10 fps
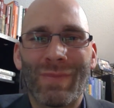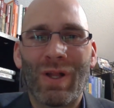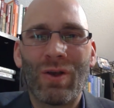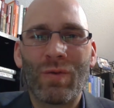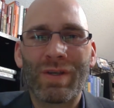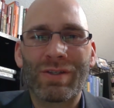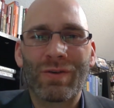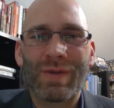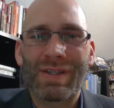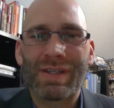Hello, Mr.
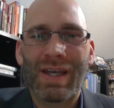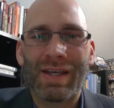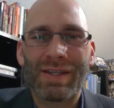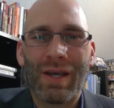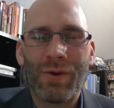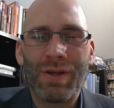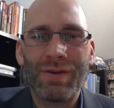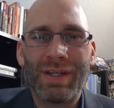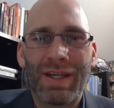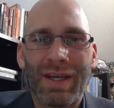and Mrs. Hess. How are you
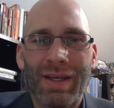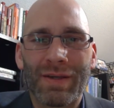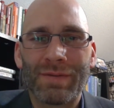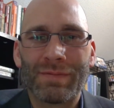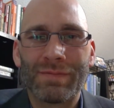today?